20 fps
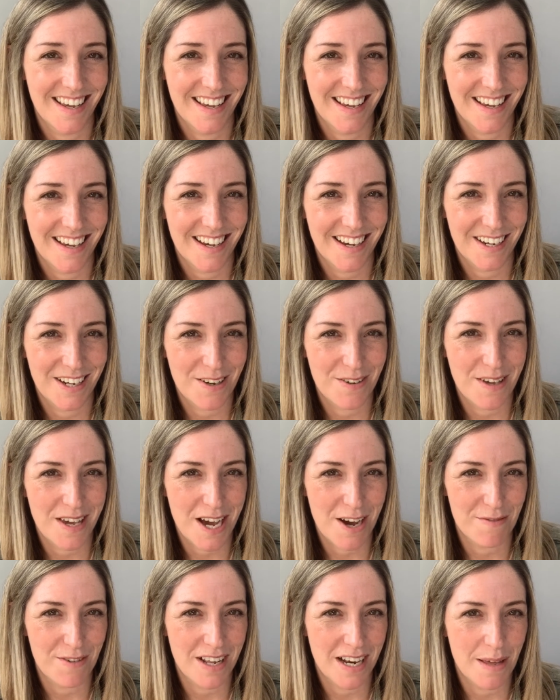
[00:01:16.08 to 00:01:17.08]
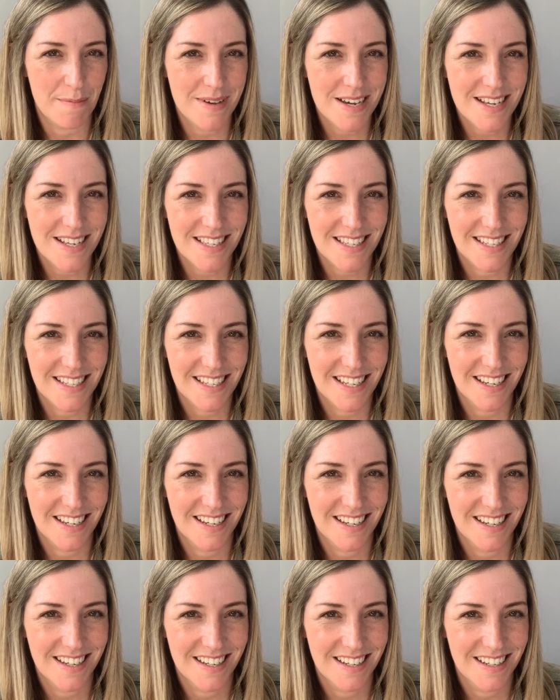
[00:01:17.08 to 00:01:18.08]
I know you have your limits.
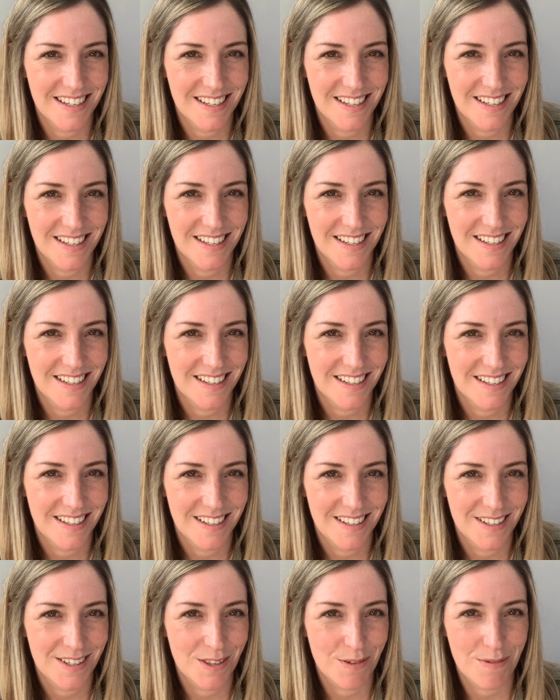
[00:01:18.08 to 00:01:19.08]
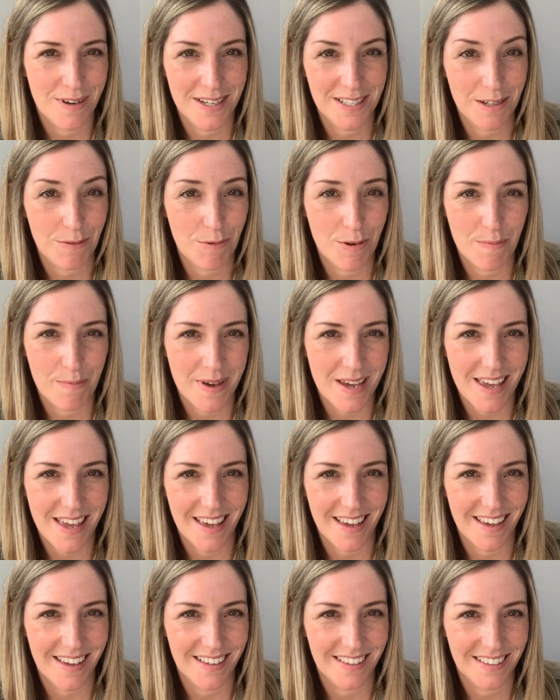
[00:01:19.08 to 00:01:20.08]
Otherwise I wouldn't be
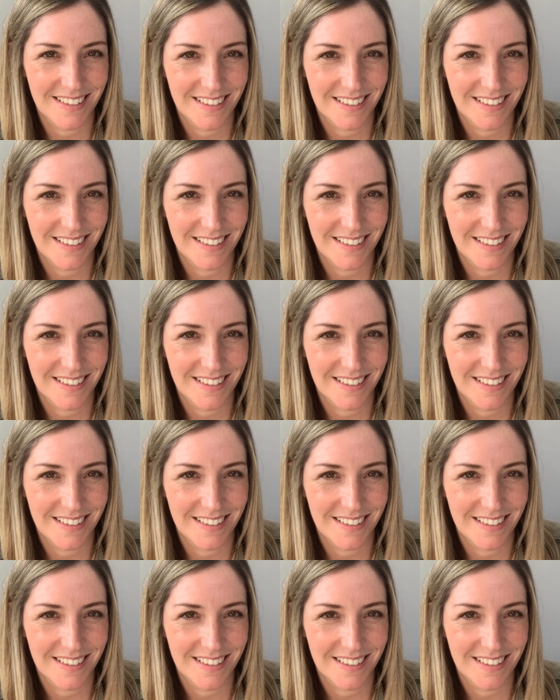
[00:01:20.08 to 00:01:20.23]
here.